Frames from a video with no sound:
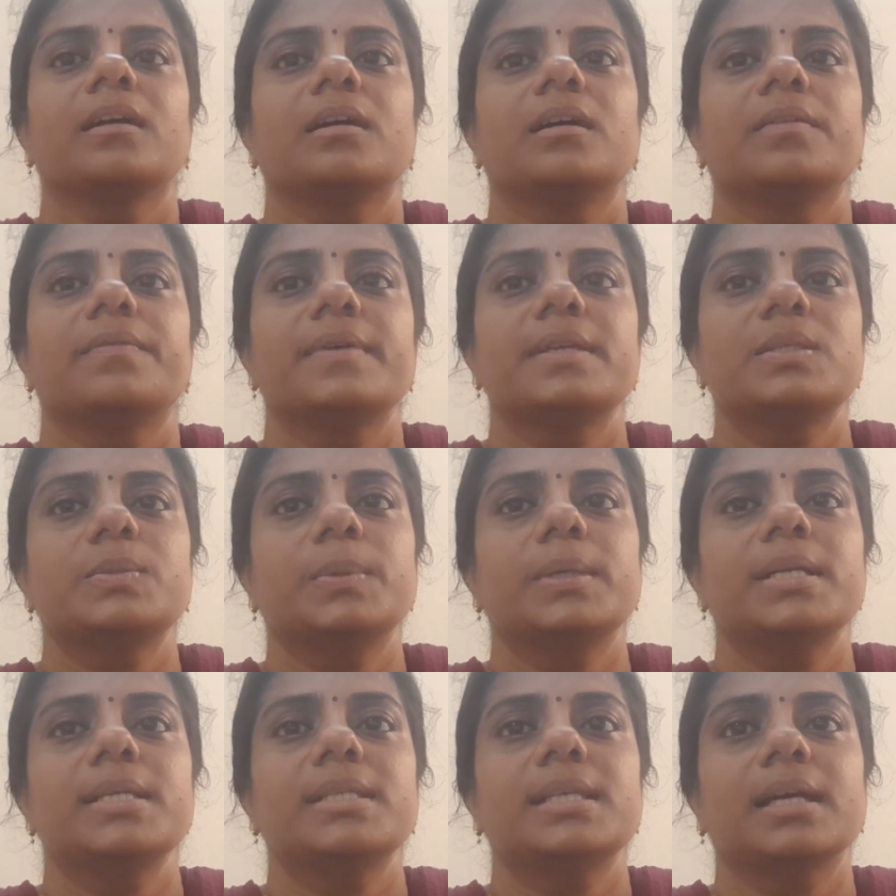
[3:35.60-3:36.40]
First
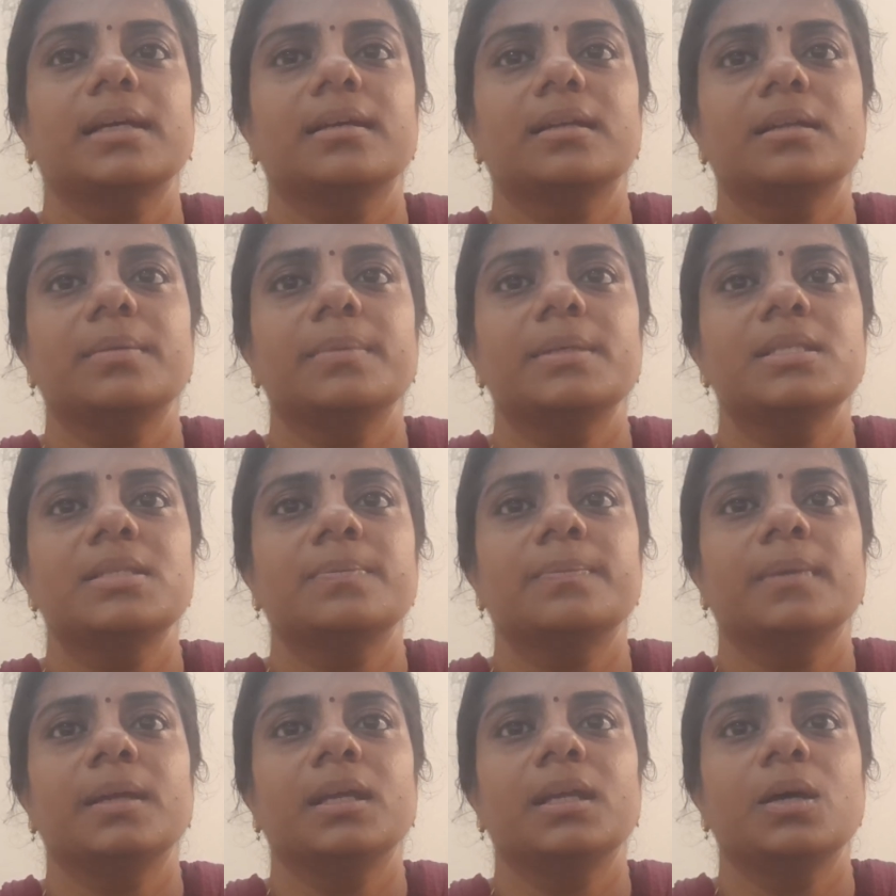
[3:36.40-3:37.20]
one is
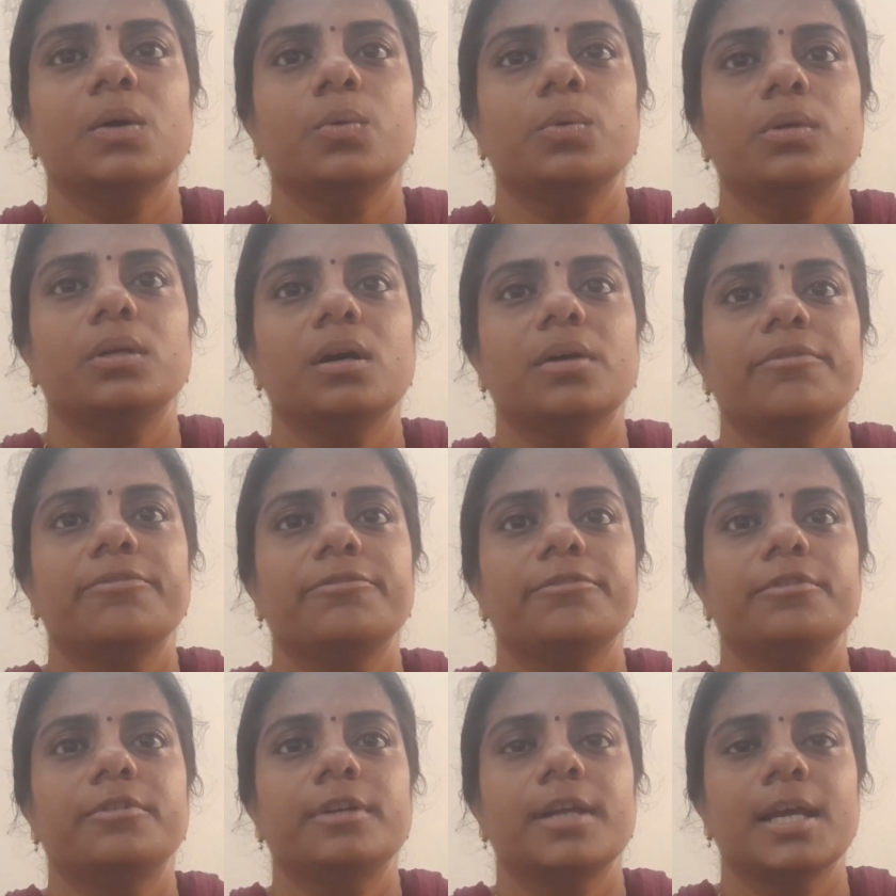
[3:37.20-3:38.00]
agreements made out
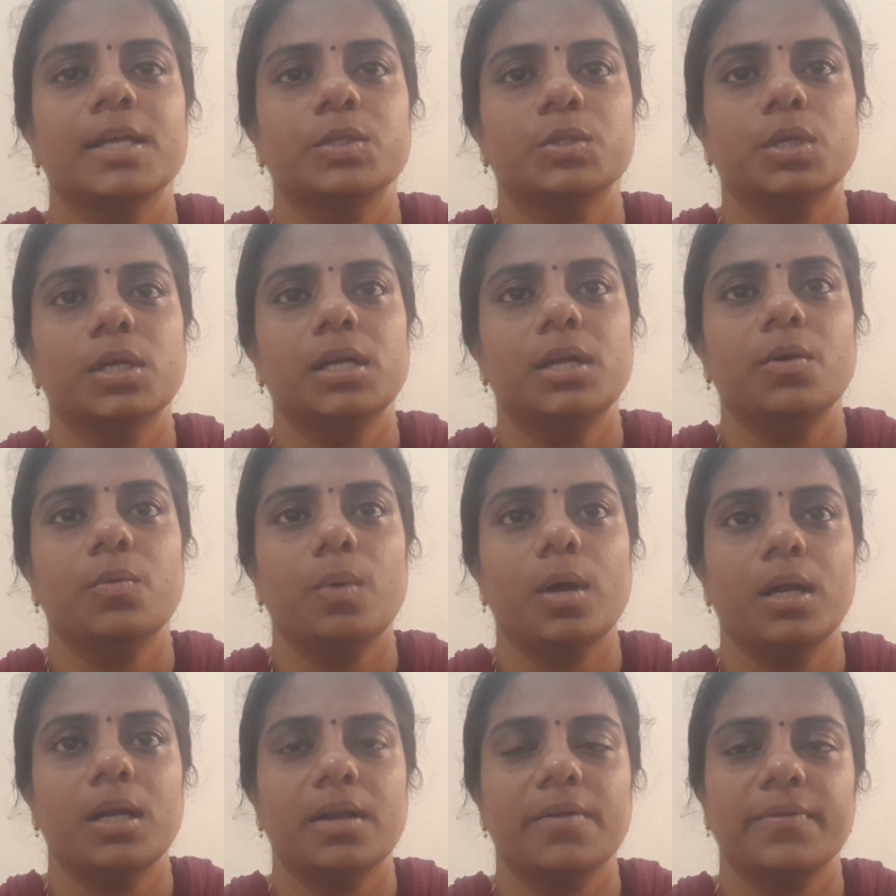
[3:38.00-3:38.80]
of natural
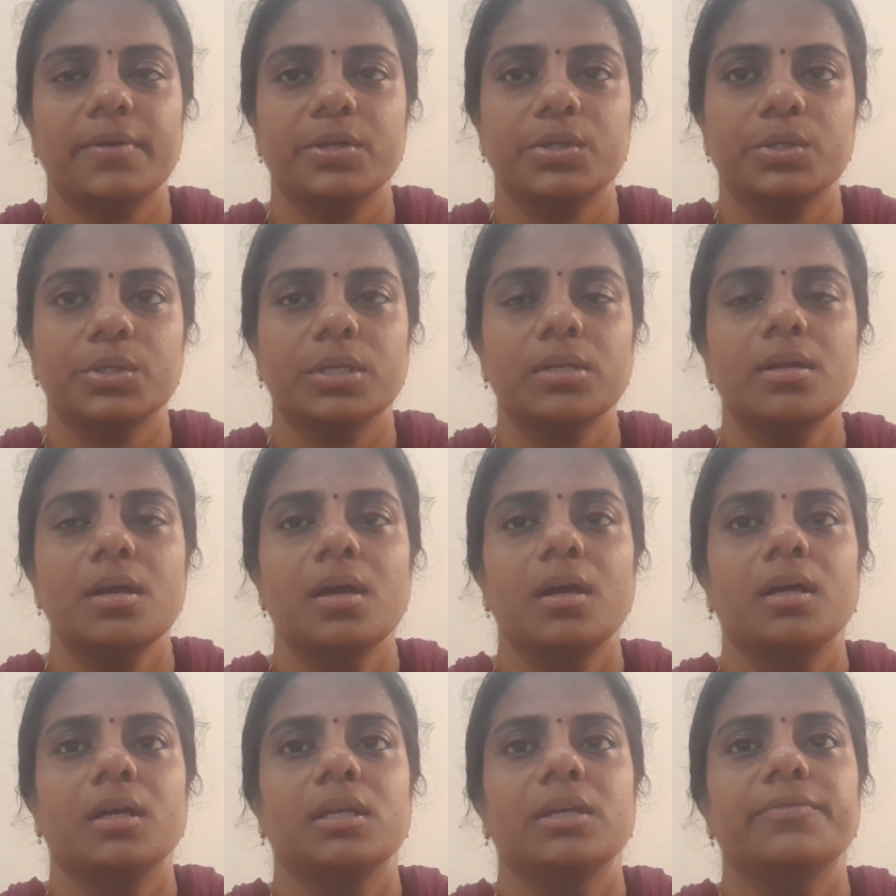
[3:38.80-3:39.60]
love and affection.